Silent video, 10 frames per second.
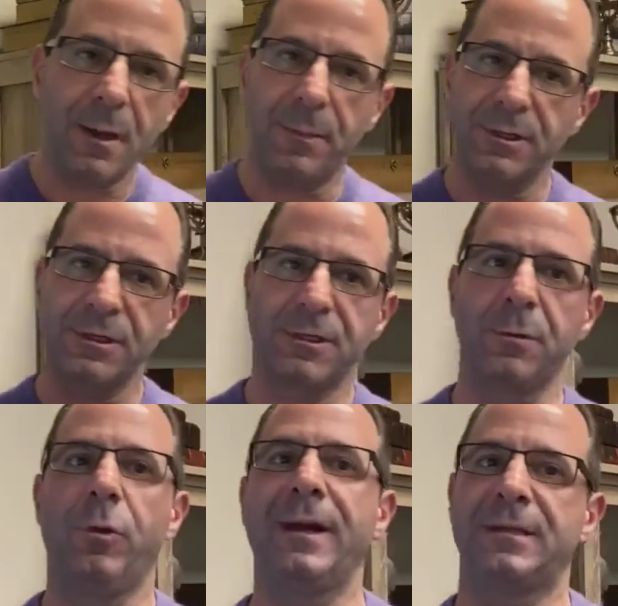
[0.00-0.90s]
but just some
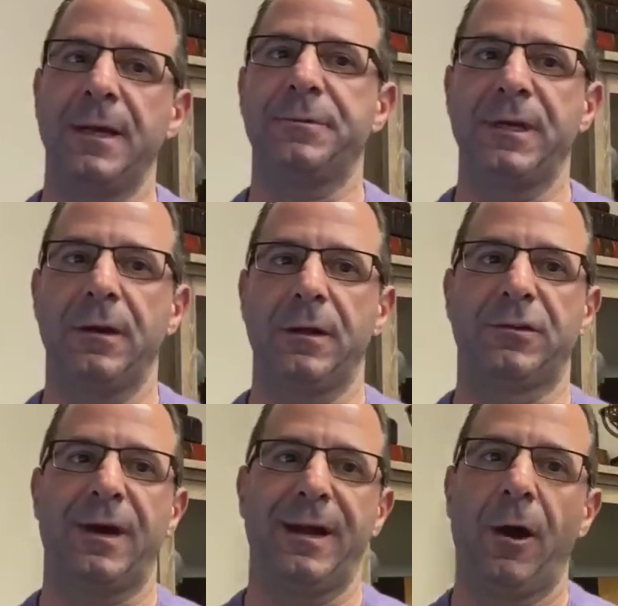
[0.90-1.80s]
quick tips here to
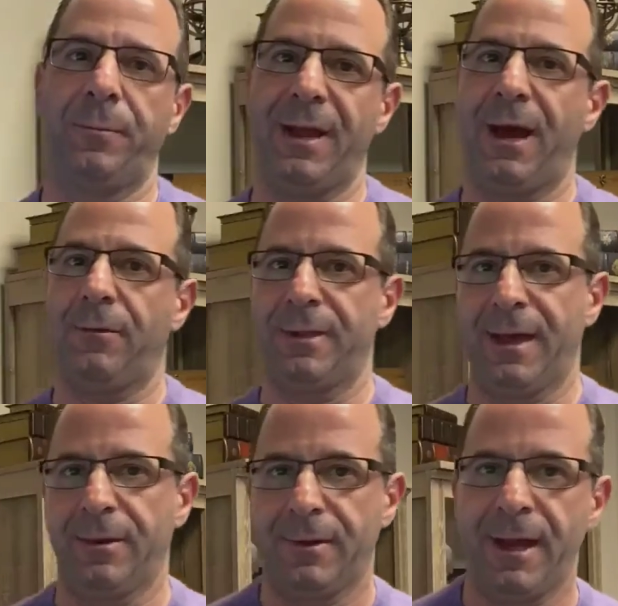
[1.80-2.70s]
try to help you out with
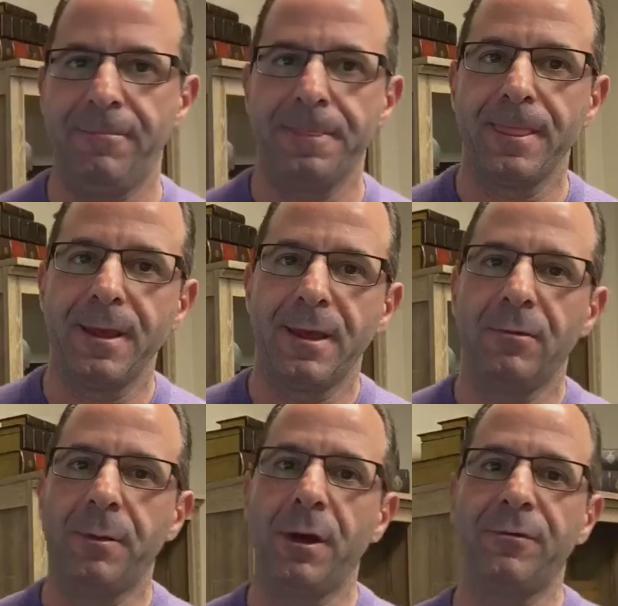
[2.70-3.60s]
that, okay?
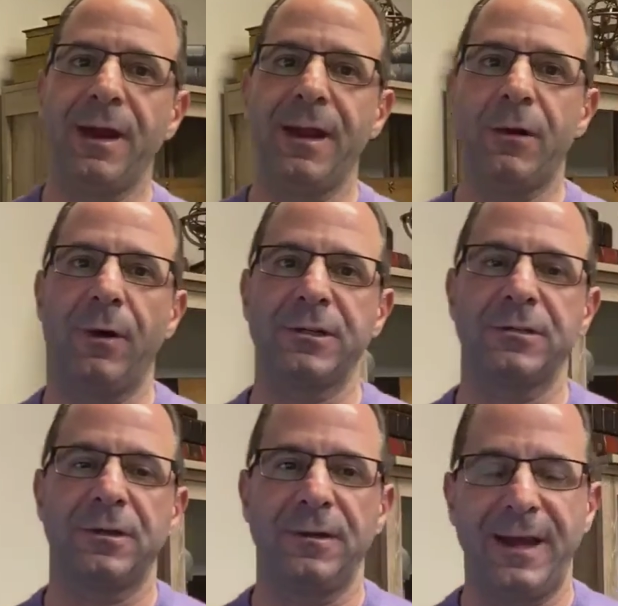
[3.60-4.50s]
Let me know if you got any
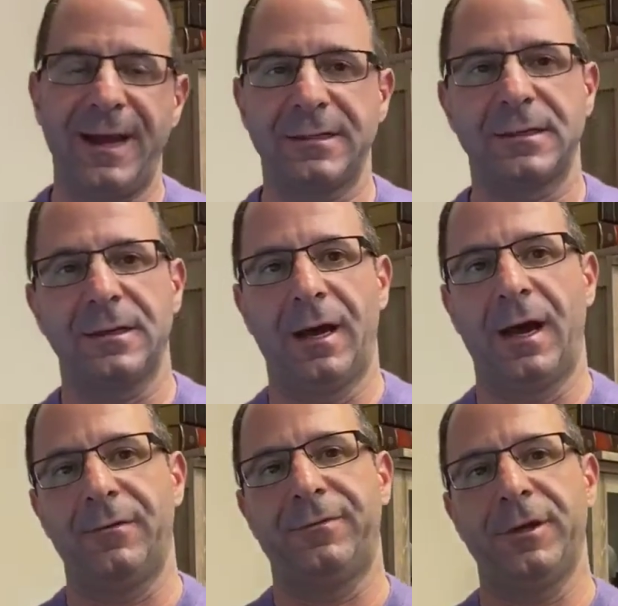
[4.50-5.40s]
questions on that.
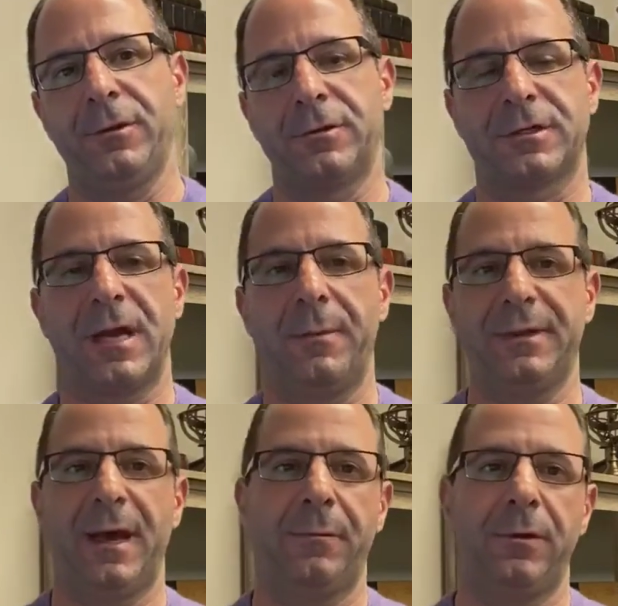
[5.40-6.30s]
Uh, if you do, just comment
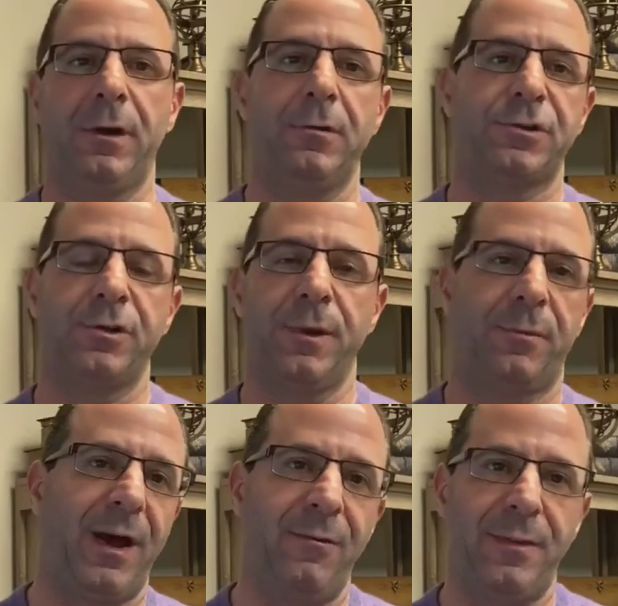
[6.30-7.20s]
down below, shoot me a
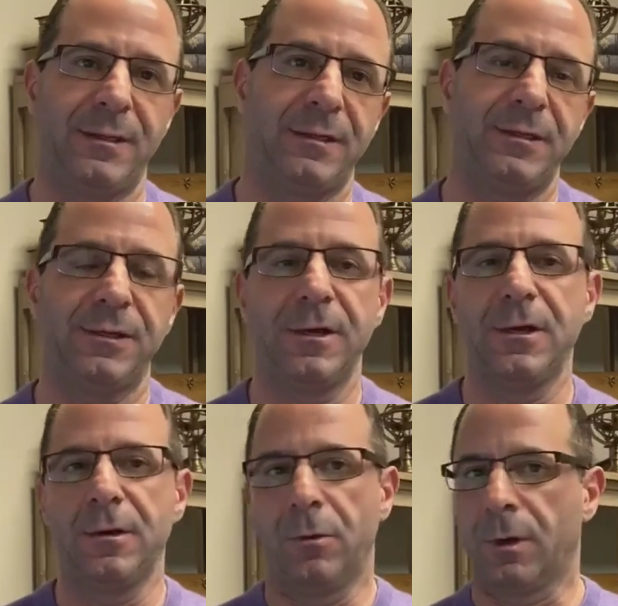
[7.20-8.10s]
private message
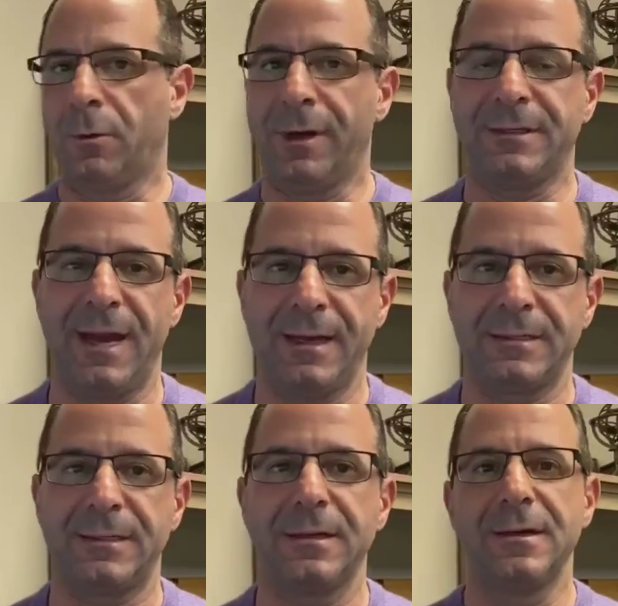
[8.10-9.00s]
or a quick
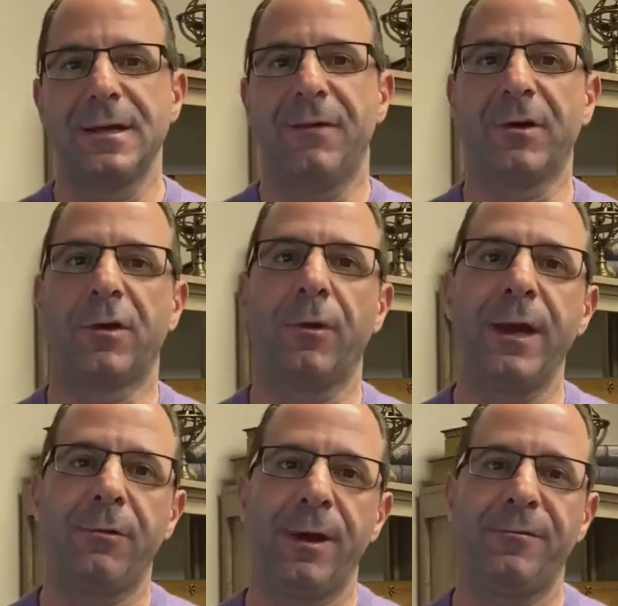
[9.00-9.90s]
text. Have a
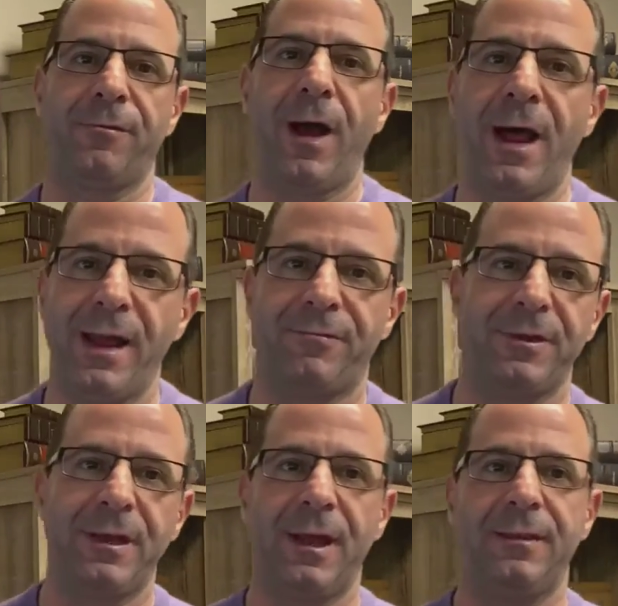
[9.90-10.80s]
great, great Friday. If you
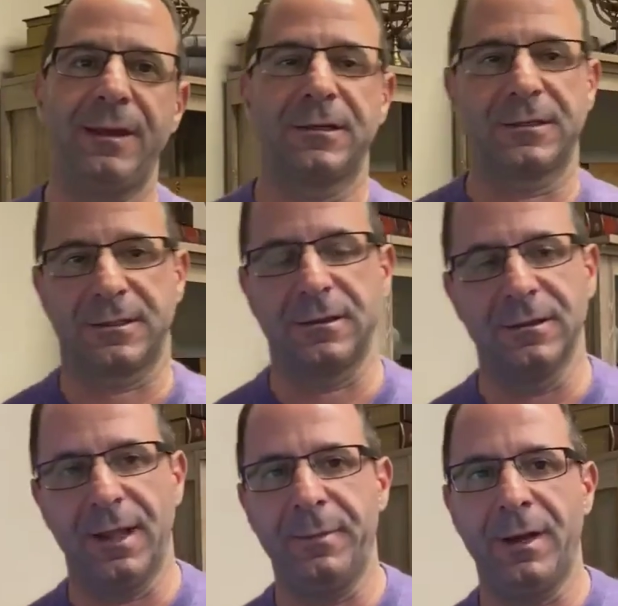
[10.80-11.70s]
need anything, just
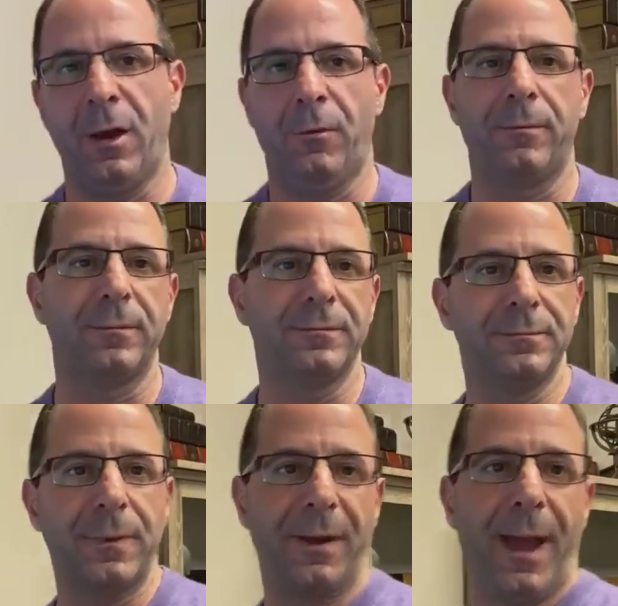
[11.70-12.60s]
let me know.
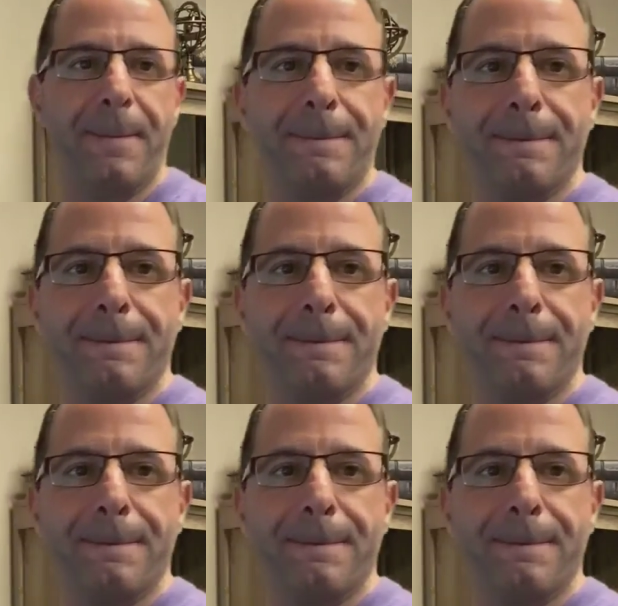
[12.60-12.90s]
Bye-bye.